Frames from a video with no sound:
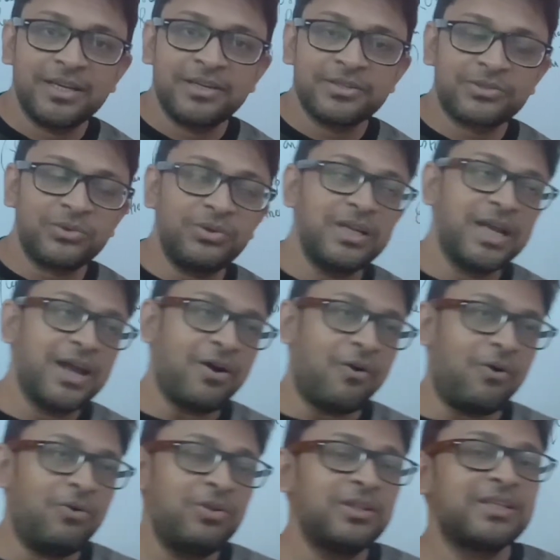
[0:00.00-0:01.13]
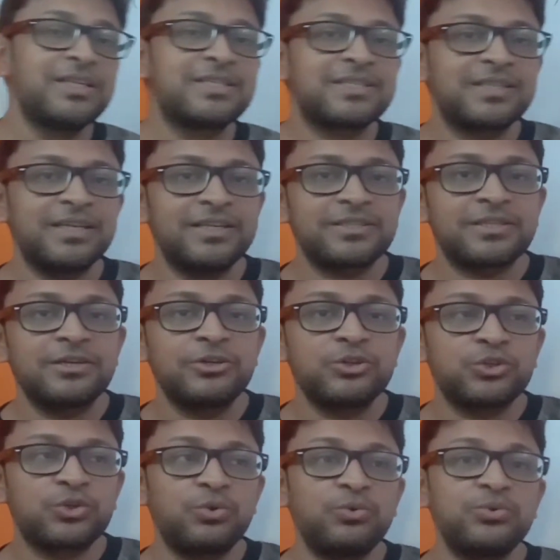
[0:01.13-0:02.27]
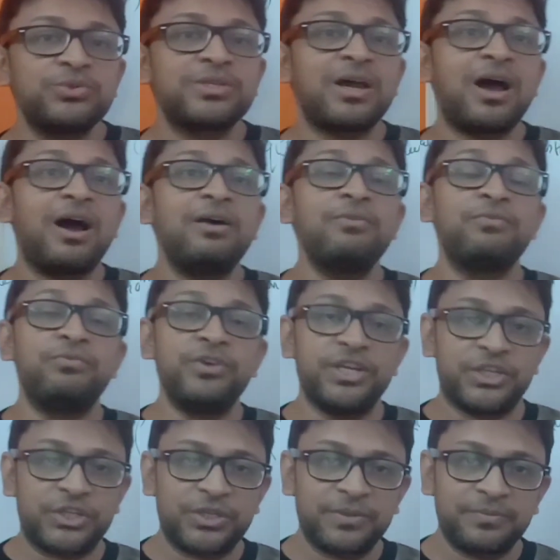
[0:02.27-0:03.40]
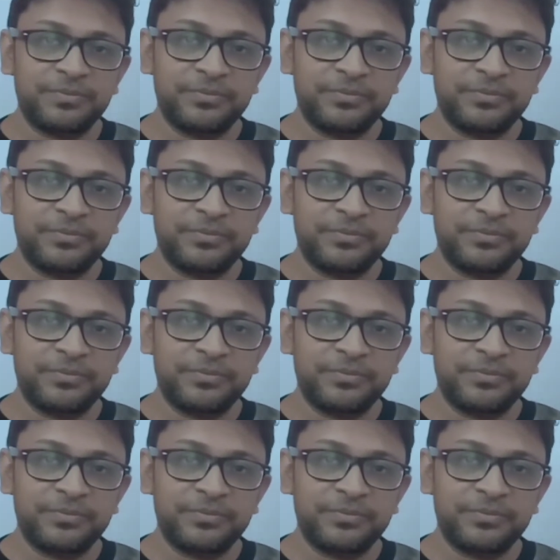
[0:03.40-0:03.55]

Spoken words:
So all these things shows a wish.